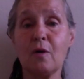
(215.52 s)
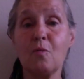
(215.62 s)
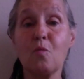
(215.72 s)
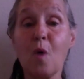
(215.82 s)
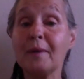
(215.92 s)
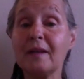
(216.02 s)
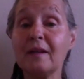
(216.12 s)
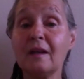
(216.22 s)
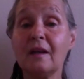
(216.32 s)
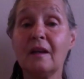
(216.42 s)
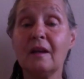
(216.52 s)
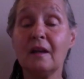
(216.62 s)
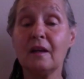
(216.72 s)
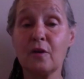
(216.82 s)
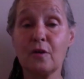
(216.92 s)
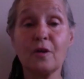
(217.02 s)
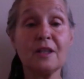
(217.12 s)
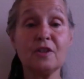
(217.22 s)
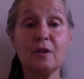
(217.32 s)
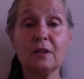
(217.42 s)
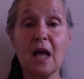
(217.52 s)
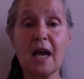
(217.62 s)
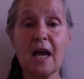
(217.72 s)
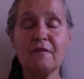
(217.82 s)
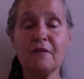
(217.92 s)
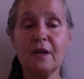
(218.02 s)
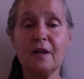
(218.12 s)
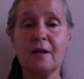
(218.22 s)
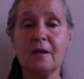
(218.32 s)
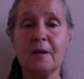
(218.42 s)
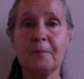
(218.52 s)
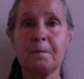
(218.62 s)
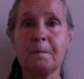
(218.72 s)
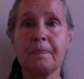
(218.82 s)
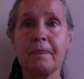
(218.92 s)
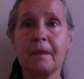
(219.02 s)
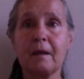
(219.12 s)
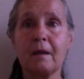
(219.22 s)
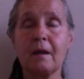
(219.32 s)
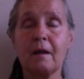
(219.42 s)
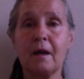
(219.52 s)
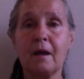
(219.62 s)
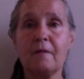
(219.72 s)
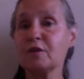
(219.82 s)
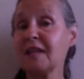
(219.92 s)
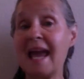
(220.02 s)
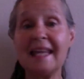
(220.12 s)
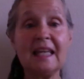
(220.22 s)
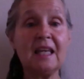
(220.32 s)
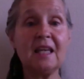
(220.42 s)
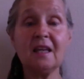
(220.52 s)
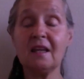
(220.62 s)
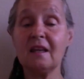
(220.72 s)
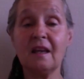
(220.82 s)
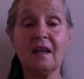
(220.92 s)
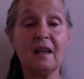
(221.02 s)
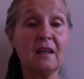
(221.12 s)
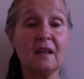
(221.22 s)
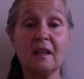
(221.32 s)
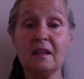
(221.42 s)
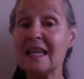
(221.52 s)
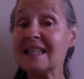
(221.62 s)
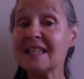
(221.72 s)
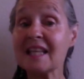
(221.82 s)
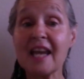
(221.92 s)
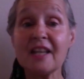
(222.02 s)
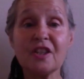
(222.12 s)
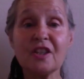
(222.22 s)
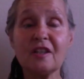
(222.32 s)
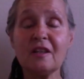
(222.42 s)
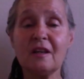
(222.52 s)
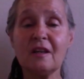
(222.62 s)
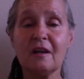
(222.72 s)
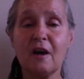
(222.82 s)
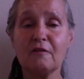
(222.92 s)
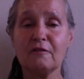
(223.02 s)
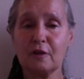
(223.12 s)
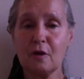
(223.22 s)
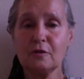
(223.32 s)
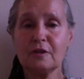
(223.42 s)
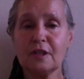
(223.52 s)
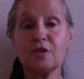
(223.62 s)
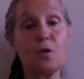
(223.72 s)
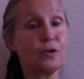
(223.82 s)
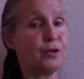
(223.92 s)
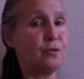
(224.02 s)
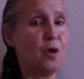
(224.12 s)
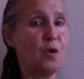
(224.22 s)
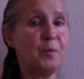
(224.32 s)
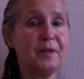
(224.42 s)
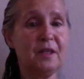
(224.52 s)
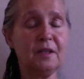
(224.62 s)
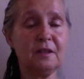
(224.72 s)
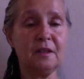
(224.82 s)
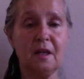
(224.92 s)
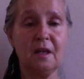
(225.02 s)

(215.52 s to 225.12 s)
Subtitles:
to be or a woman in her adult life, and there's any indication of closeness or too openness,